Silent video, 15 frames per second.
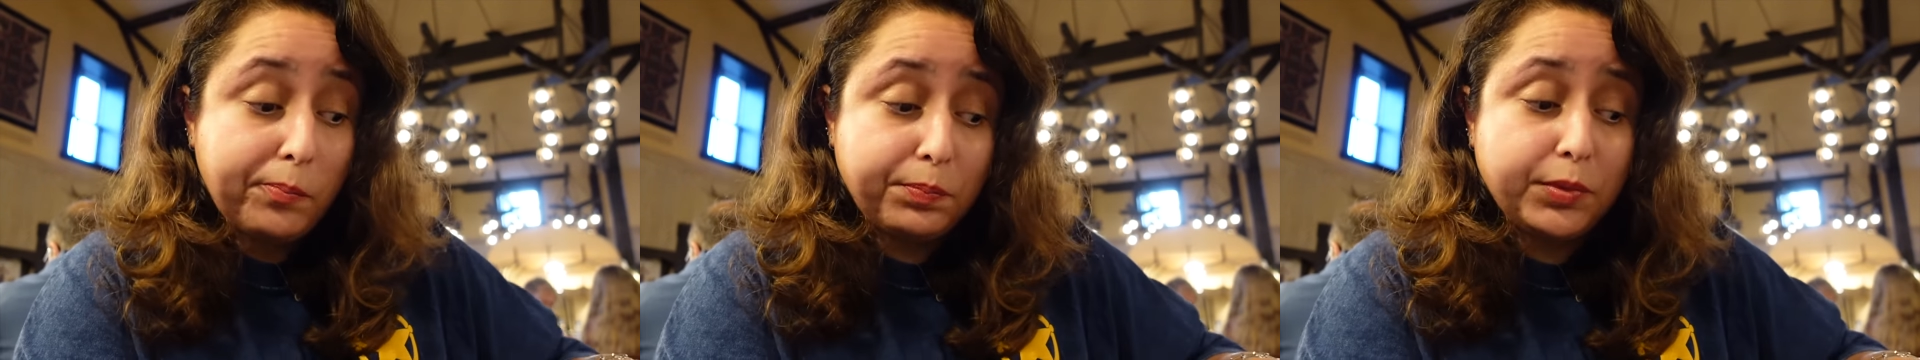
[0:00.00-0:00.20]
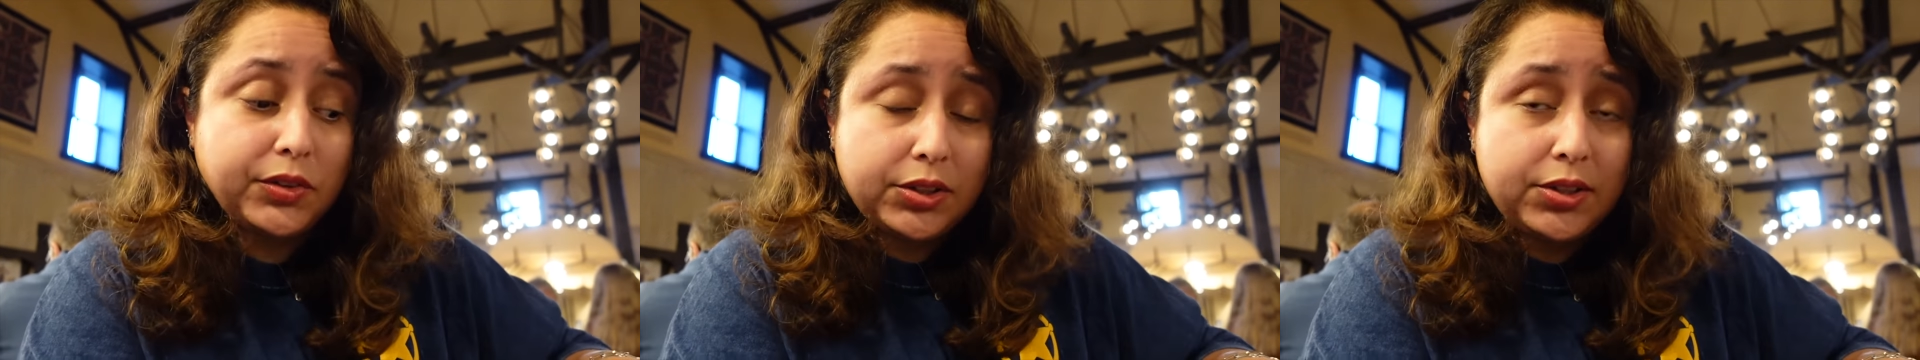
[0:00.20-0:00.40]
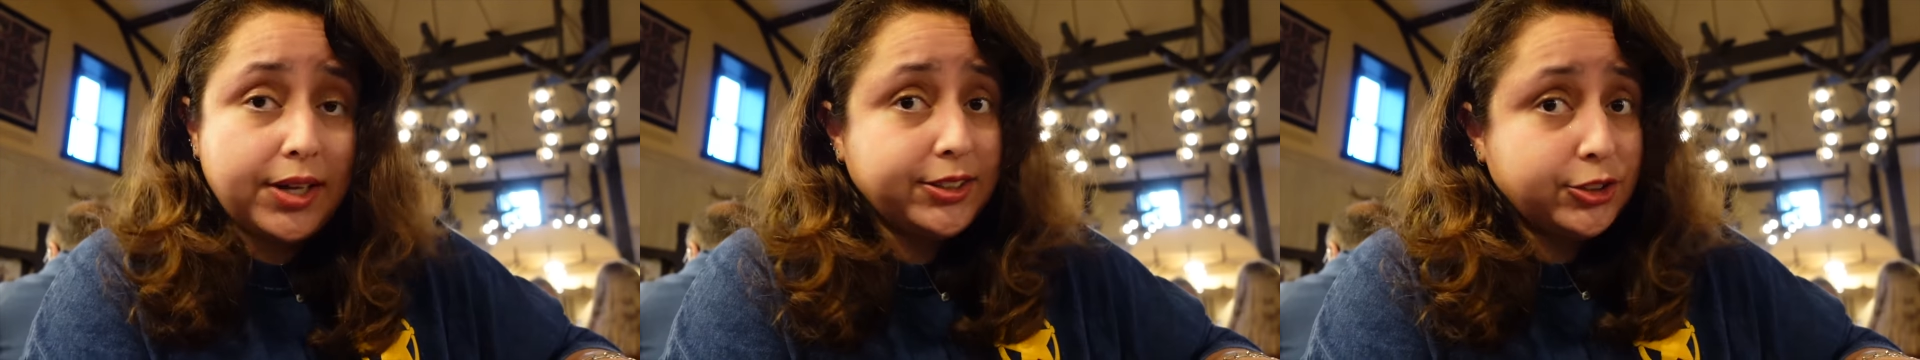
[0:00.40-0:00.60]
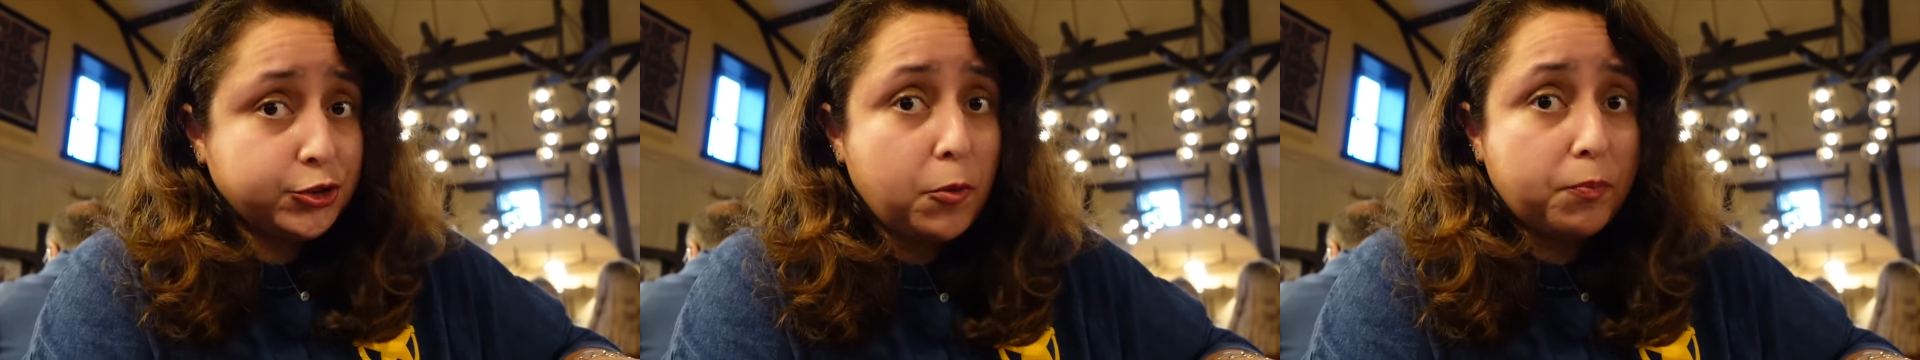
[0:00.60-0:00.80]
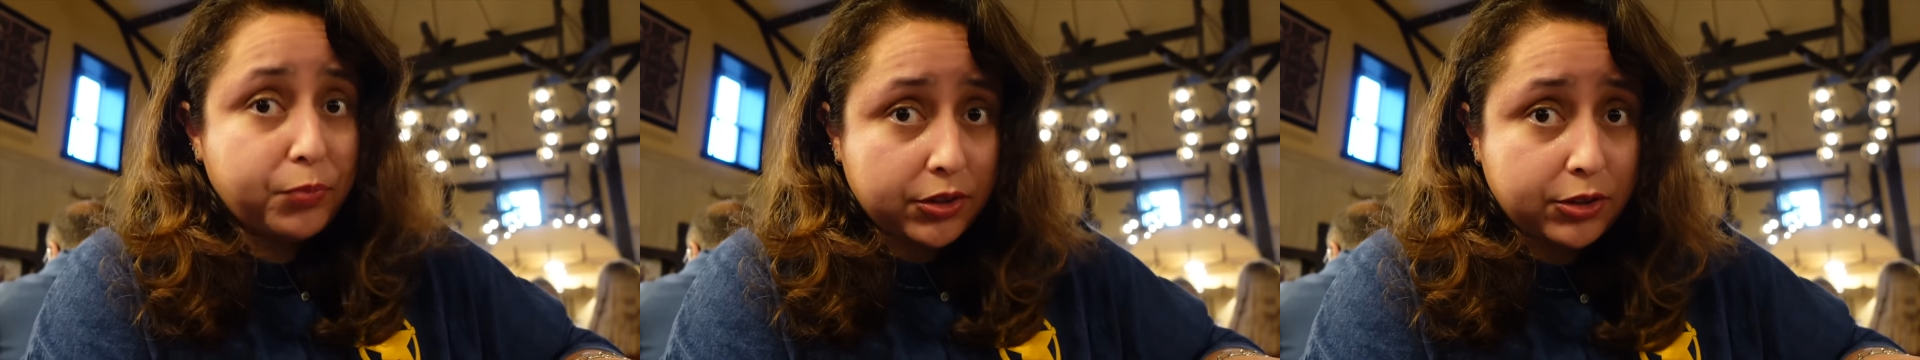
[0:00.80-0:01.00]
But the
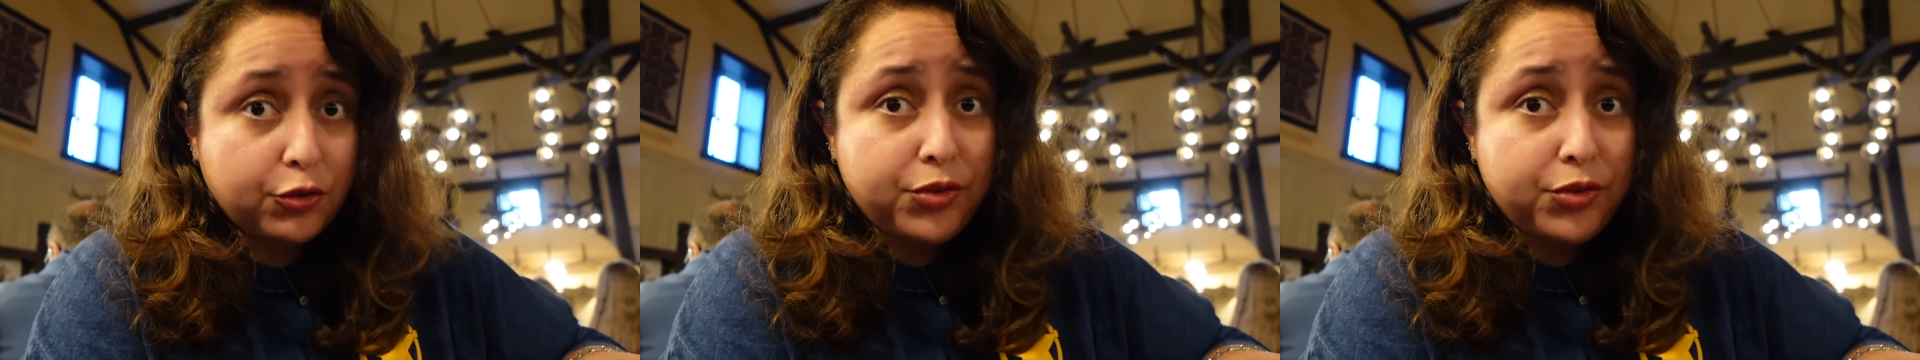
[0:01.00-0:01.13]
taste, the